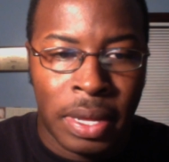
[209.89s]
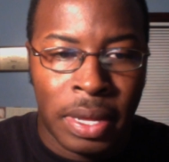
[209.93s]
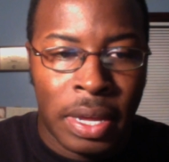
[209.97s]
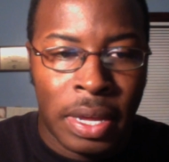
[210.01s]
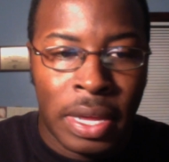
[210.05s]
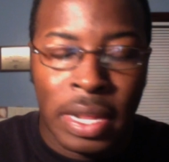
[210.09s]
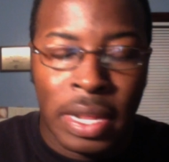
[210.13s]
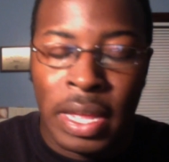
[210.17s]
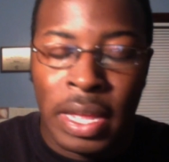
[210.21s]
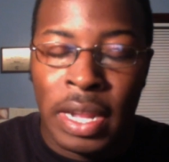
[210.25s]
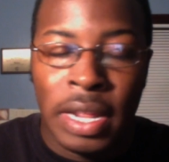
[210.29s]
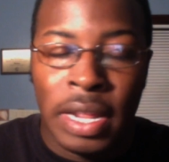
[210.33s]

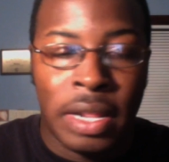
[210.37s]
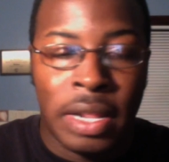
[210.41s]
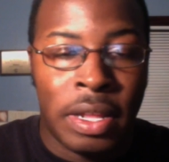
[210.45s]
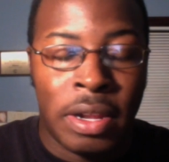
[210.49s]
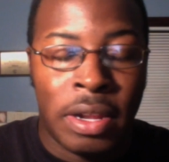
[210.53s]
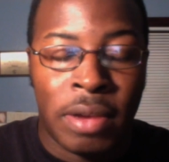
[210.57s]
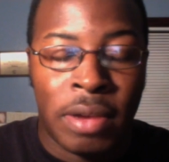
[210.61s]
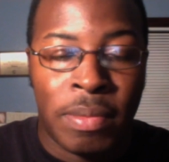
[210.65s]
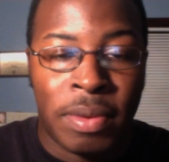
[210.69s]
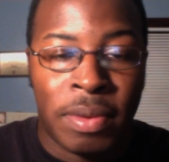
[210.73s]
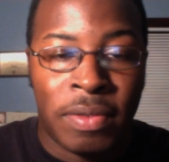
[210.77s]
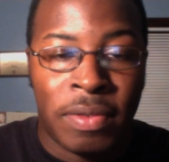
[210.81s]
And any
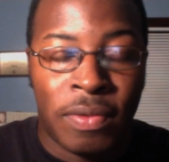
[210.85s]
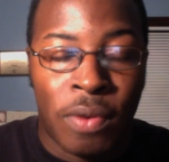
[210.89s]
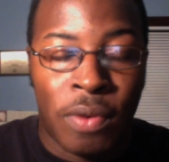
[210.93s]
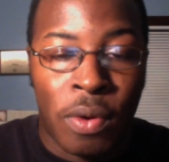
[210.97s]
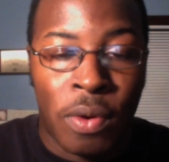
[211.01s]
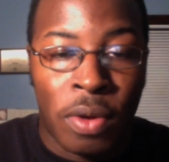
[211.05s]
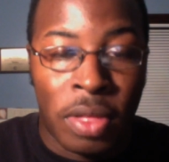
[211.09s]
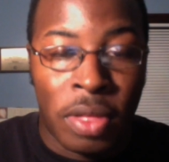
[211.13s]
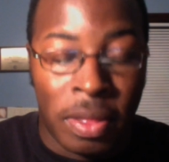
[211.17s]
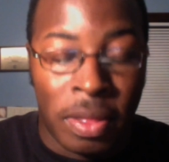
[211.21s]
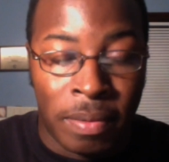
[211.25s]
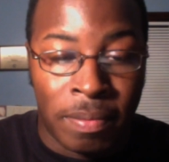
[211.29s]
leader
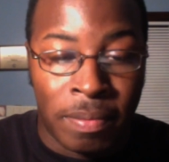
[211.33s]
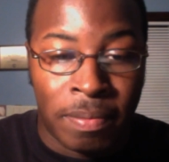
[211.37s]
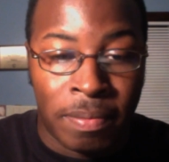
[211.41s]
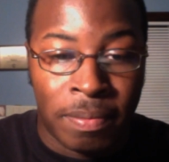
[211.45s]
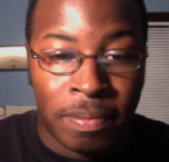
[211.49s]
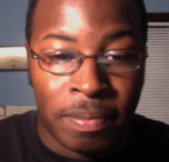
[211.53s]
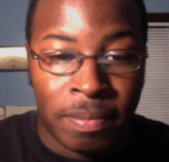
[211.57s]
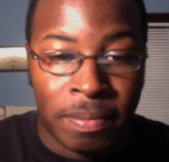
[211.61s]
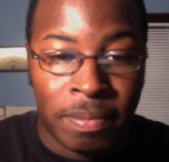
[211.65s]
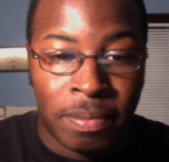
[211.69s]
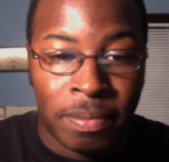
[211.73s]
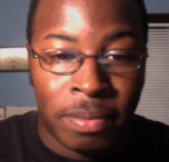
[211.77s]
before them
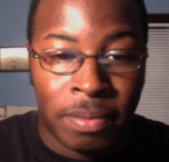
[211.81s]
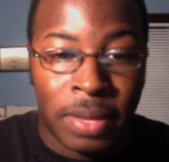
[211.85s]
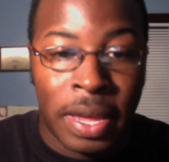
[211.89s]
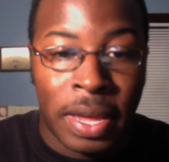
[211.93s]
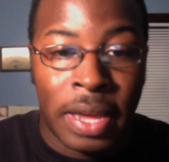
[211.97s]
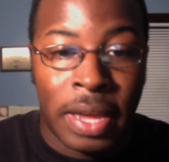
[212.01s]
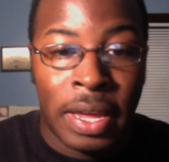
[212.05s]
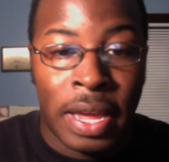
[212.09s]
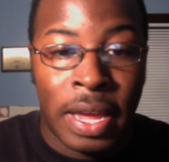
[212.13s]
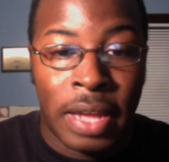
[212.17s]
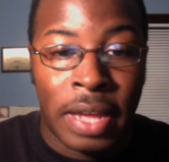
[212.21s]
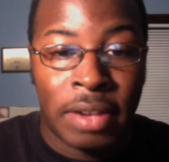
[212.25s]

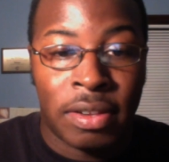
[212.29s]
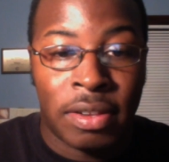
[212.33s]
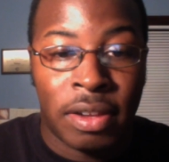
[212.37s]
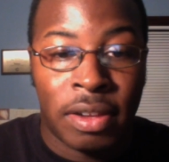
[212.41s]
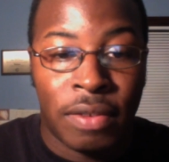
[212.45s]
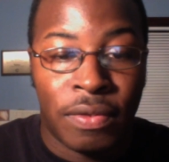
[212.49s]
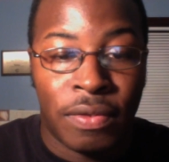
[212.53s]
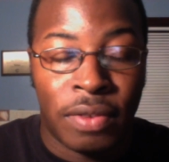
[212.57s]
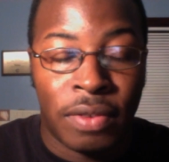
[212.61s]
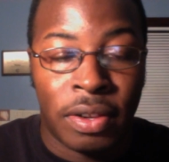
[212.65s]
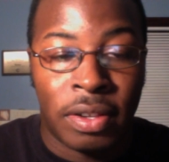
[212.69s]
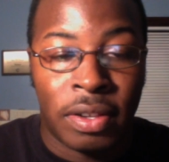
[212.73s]
that had
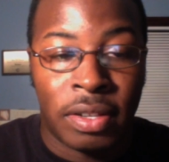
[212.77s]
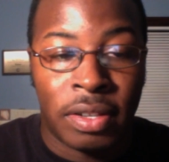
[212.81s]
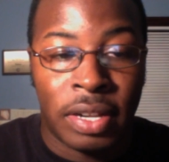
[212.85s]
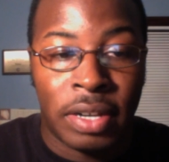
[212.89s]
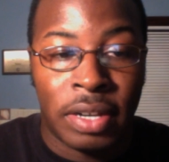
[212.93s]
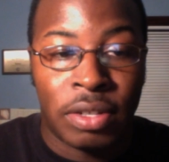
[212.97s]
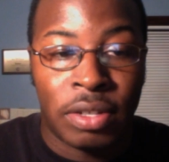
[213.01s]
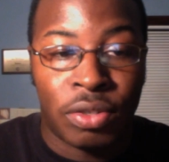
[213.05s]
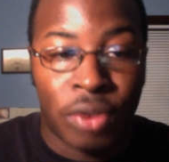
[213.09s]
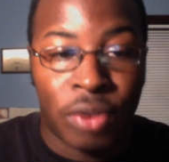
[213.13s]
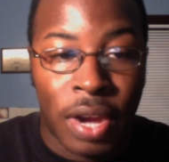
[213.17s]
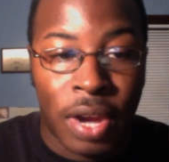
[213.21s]
suffered the
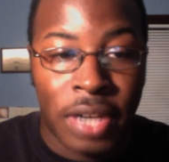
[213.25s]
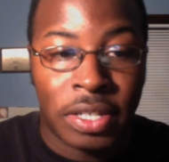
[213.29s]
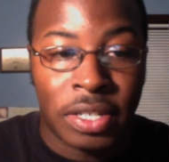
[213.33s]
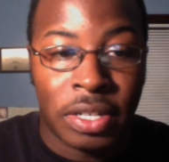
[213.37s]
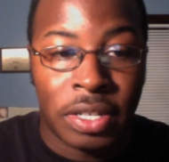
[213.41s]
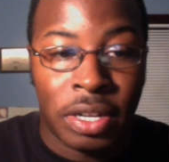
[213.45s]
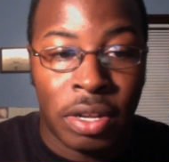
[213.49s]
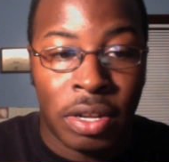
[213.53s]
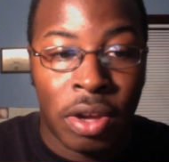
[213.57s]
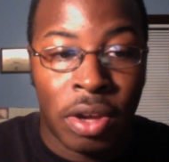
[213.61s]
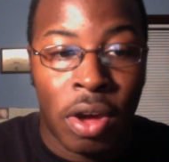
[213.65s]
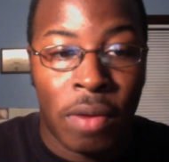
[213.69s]
same
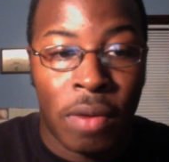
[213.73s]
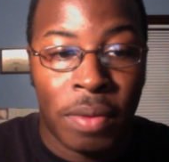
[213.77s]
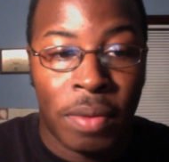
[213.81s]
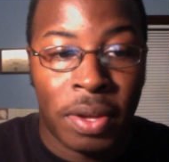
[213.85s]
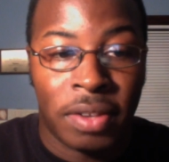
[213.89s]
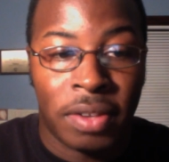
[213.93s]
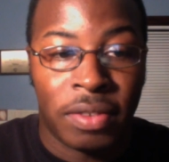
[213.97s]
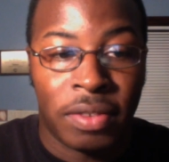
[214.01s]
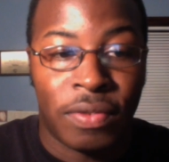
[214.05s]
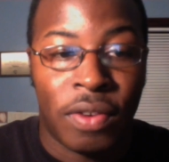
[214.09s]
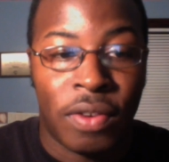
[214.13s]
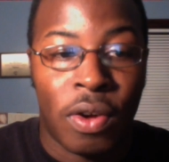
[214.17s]
tragedy, all
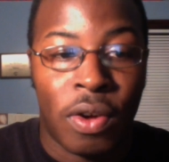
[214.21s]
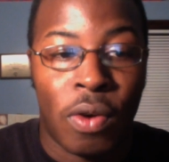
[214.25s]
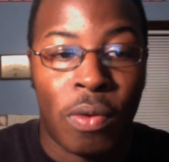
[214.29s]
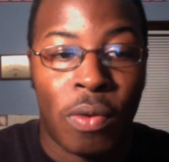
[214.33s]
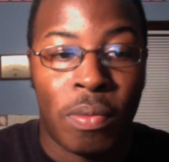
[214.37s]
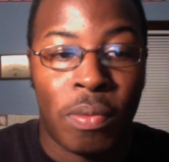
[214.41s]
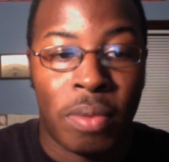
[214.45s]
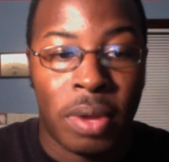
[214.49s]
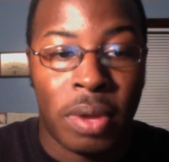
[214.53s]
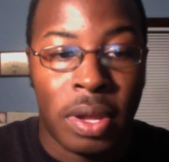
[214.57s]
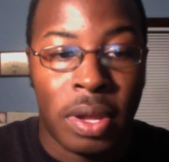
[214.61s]
because of hope.